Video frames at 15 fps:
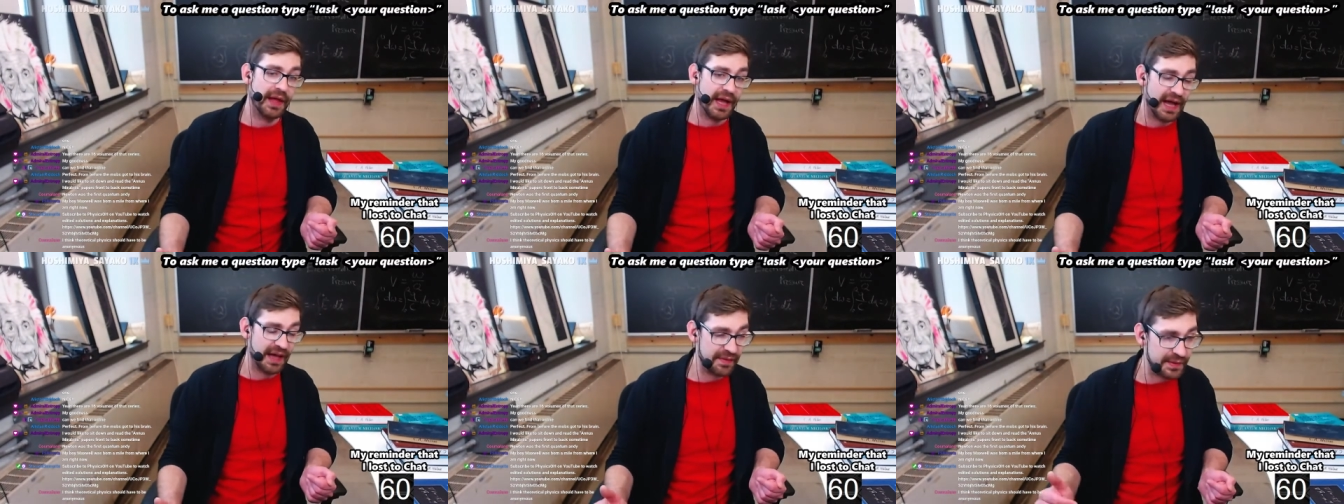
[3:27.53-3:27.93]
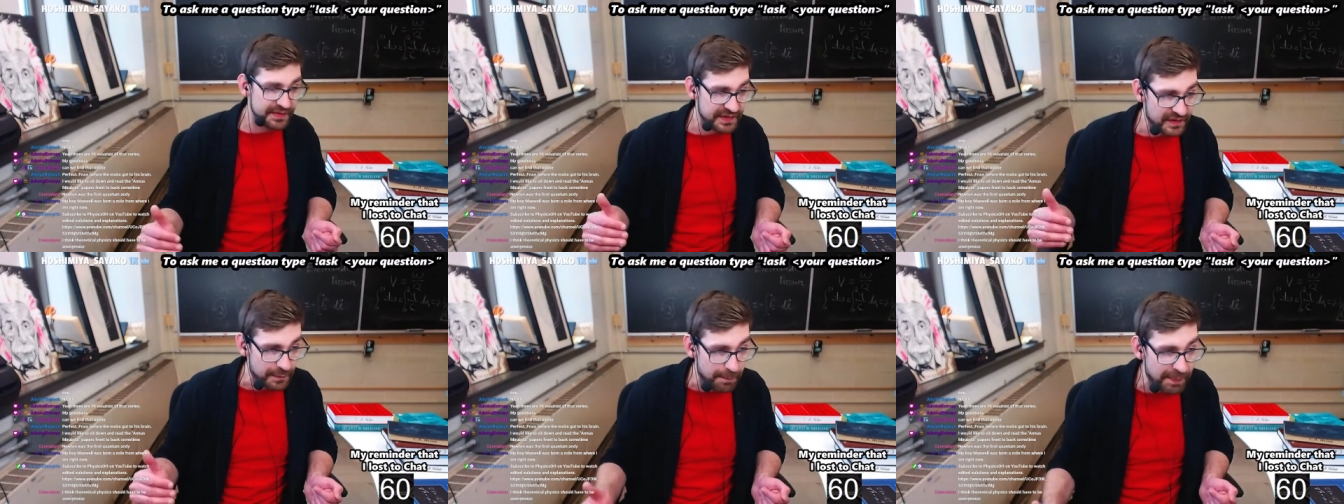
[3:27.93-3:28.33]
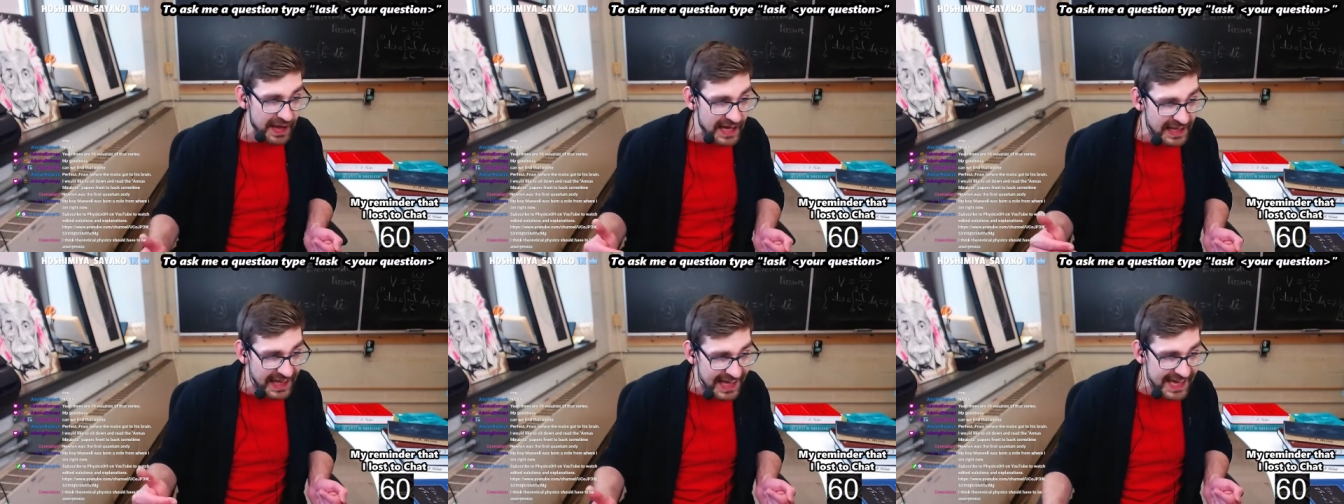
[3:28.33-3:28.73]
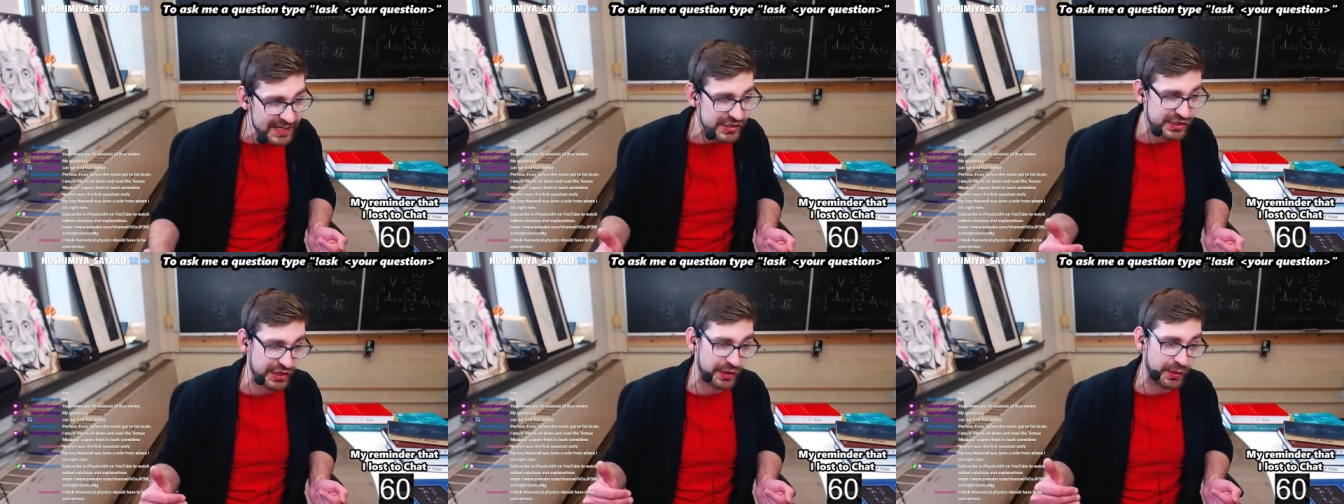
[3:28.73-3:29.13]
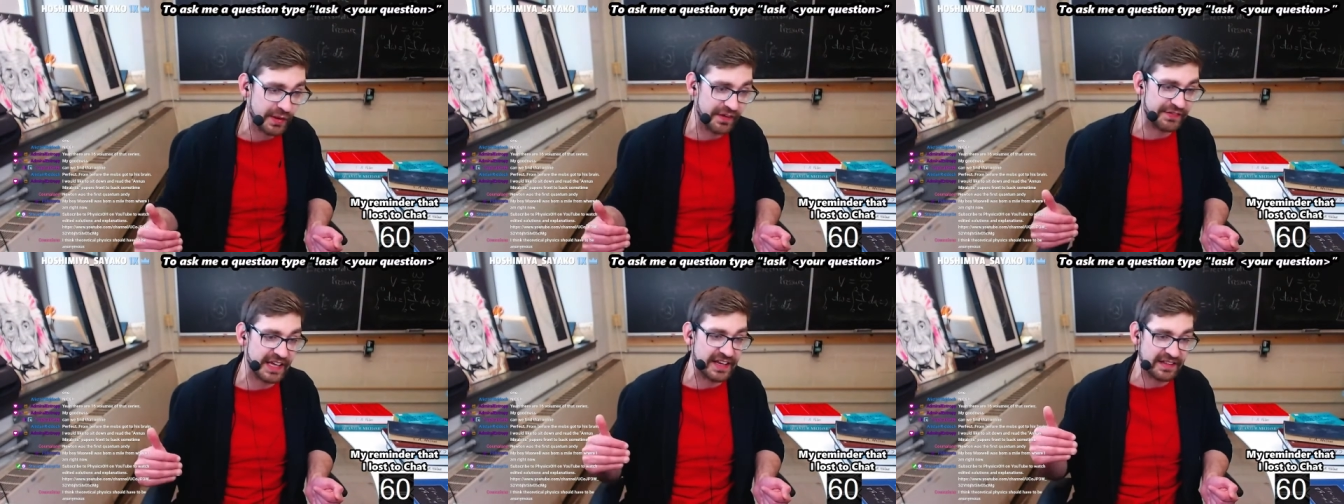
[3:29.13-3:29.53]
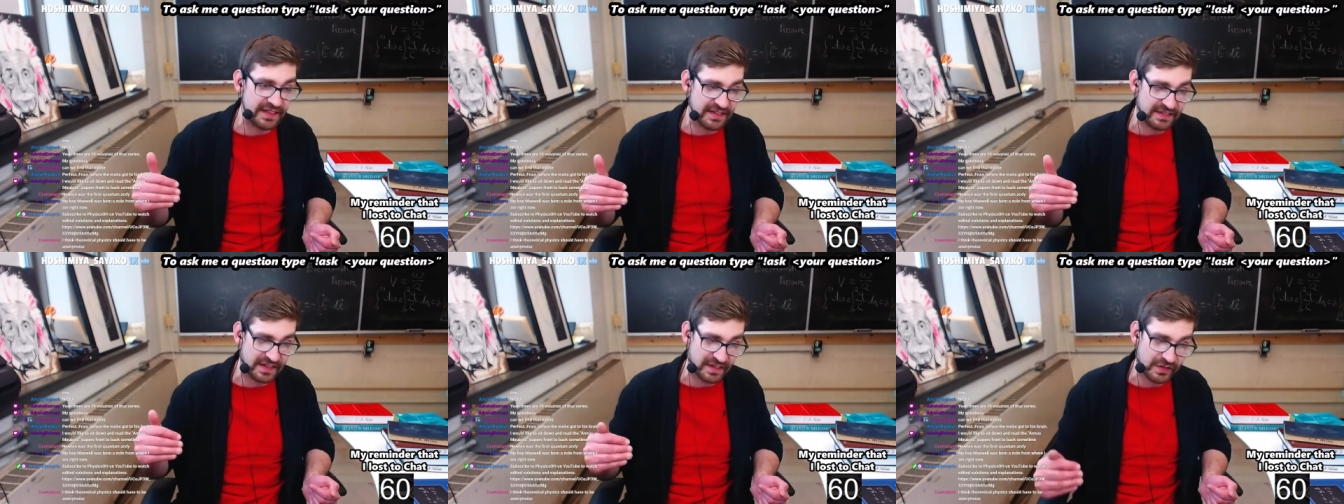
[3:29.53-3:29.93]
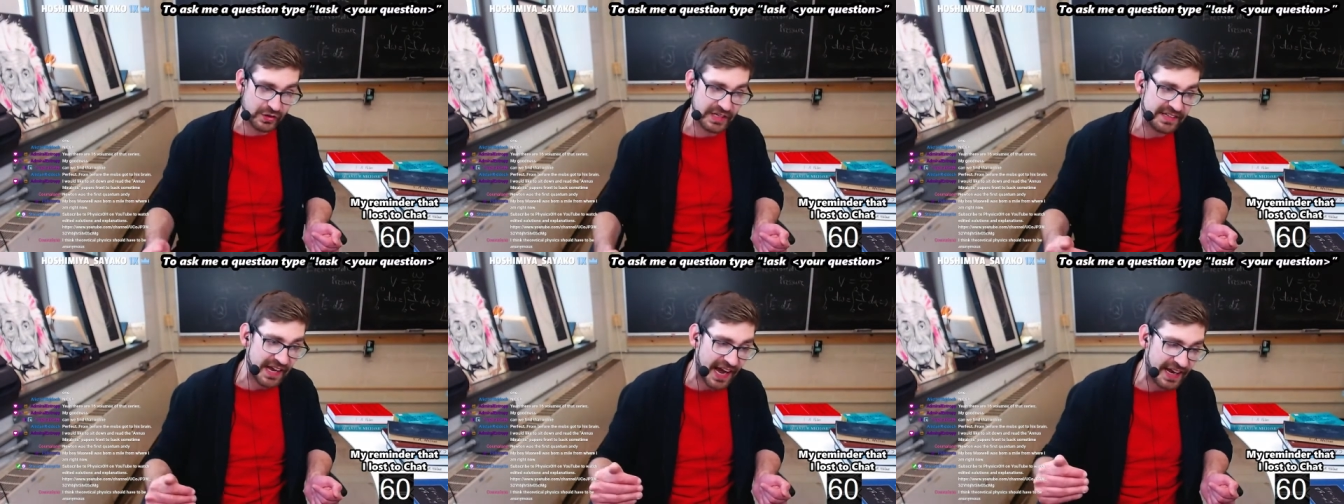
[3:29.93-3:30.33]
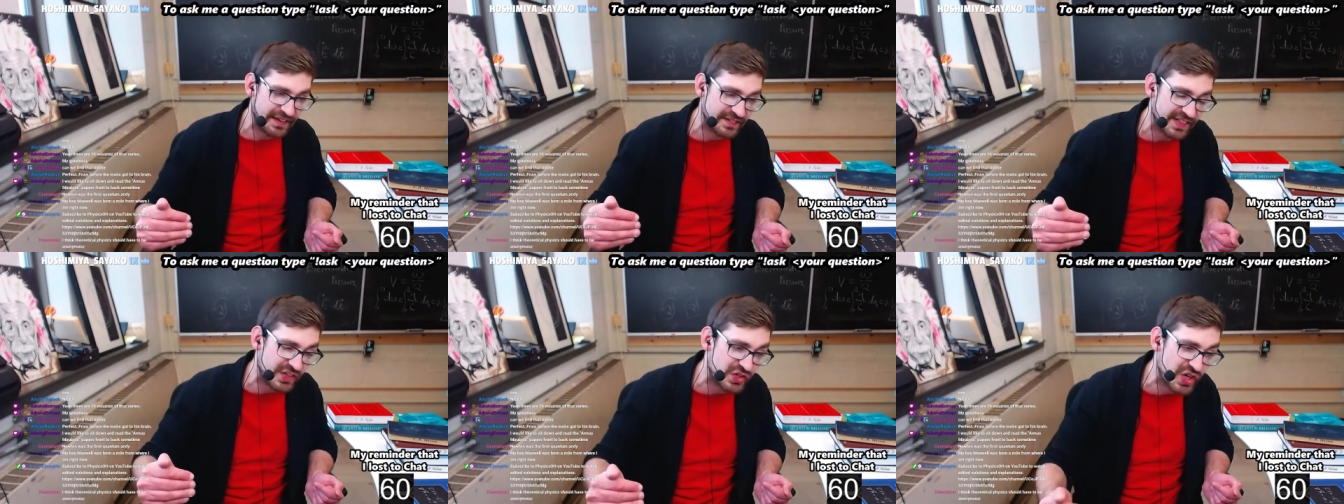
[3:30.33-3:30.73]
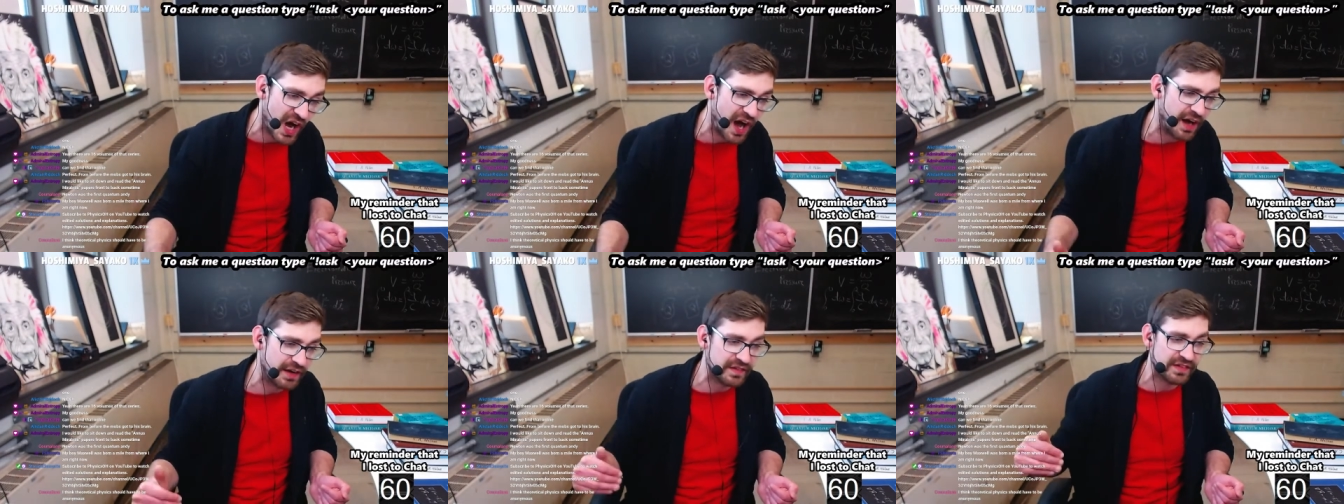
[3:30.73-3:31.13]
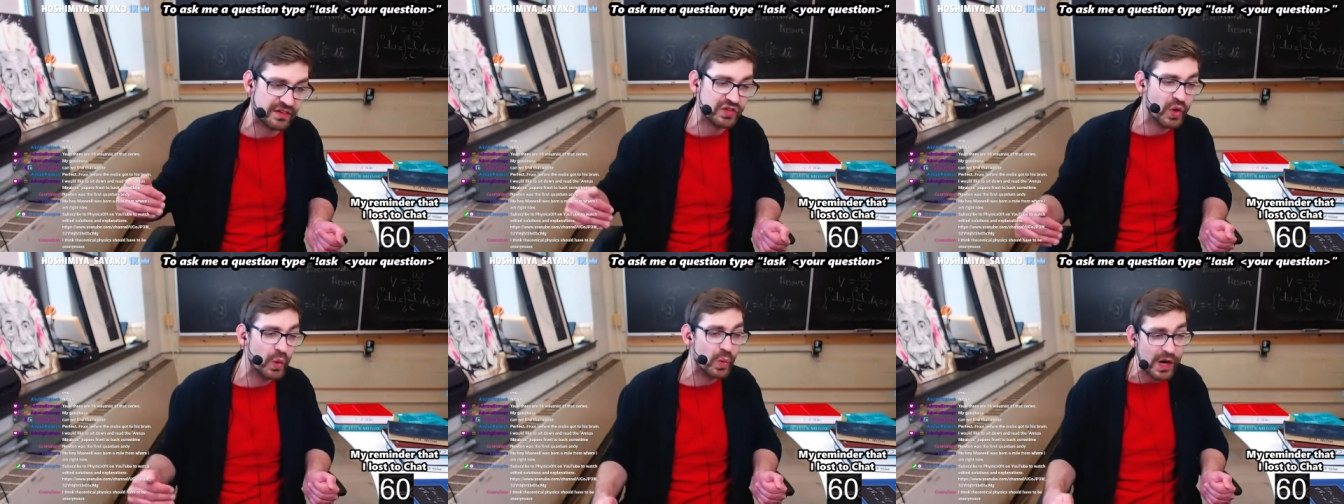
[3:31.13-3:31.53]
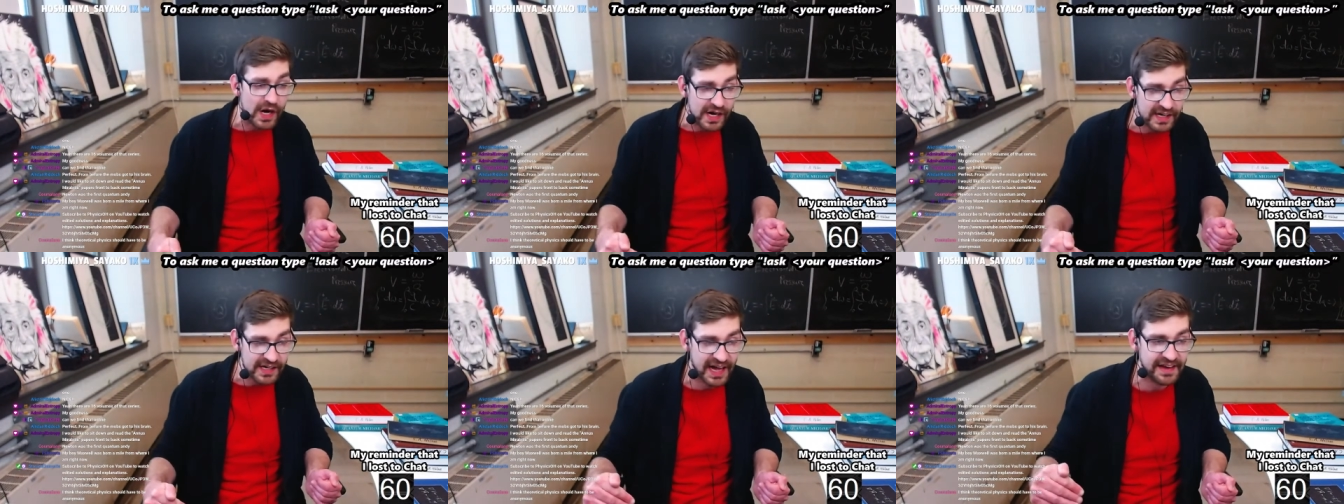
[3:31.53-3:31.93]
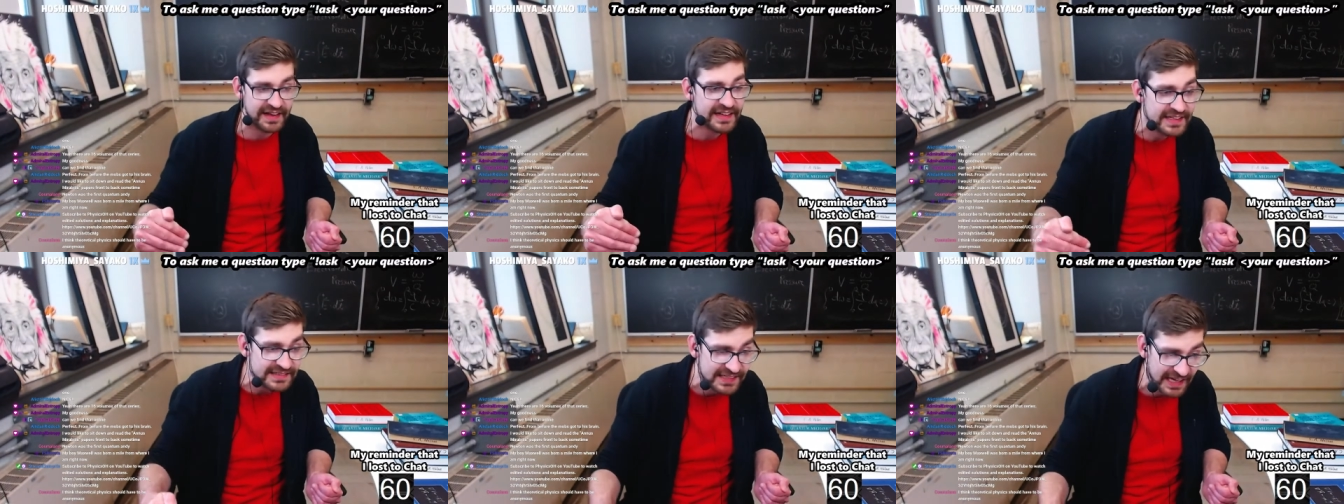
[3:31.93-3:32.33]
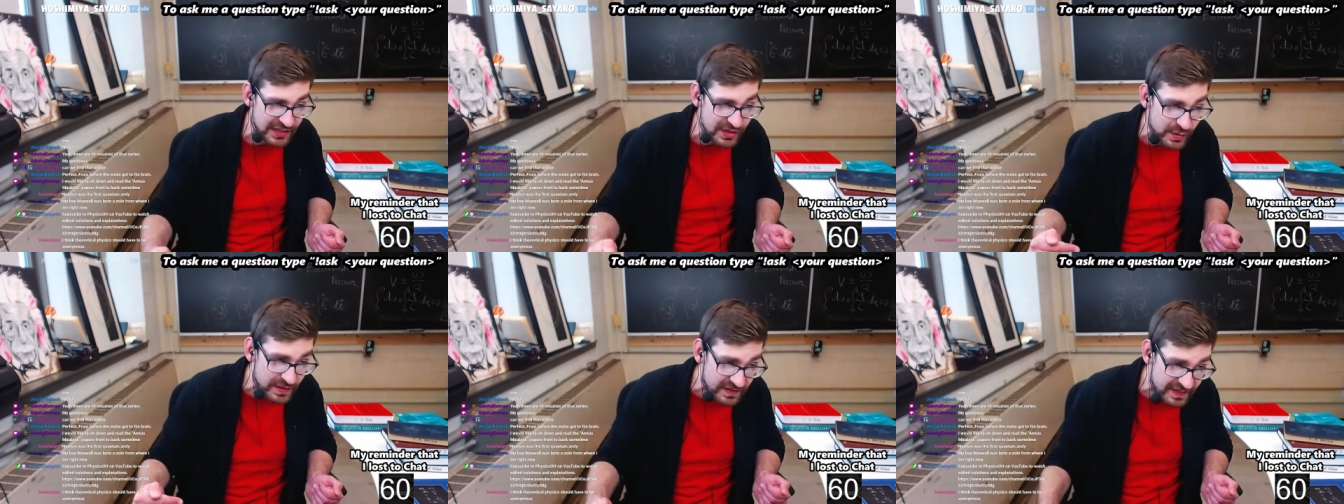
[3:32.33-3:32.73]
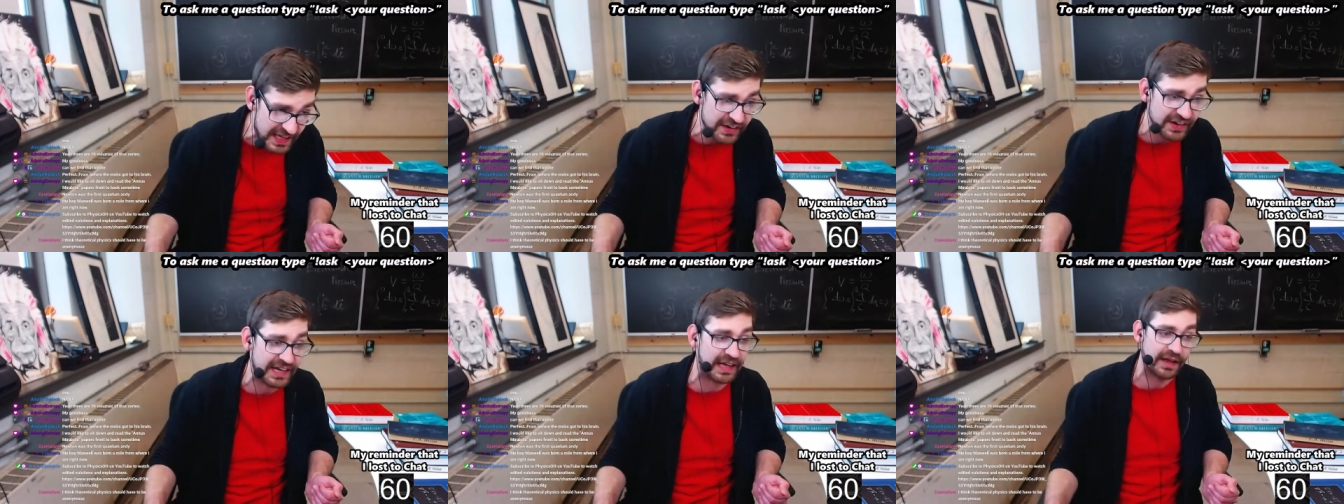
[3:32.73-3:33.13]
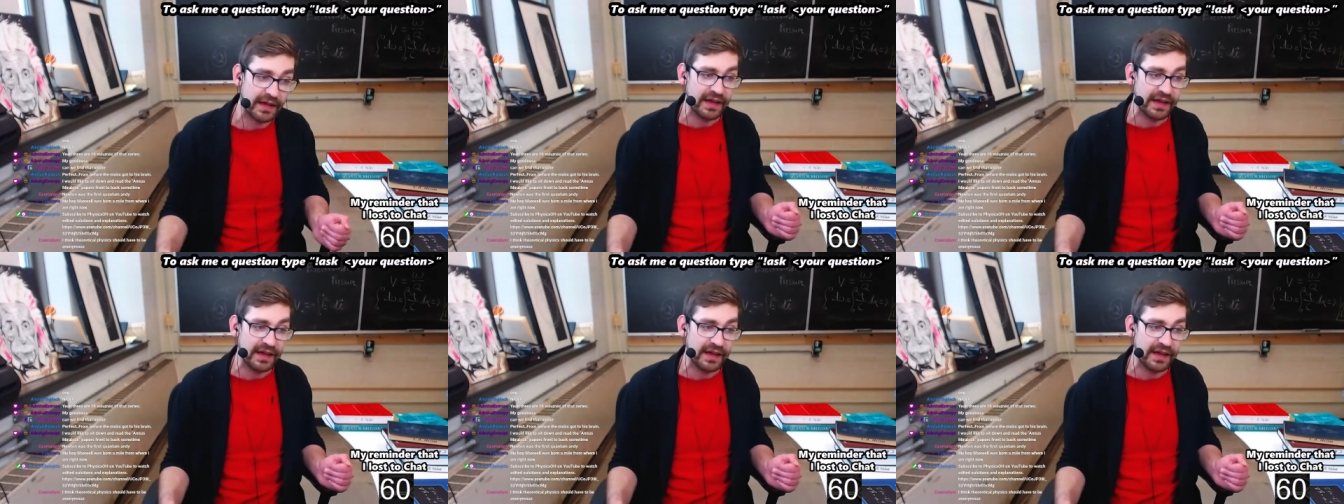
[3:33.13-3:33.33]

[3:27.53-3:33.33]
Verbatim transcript: And there was this big issue of getting these discretized chunks to work on a continuous theory.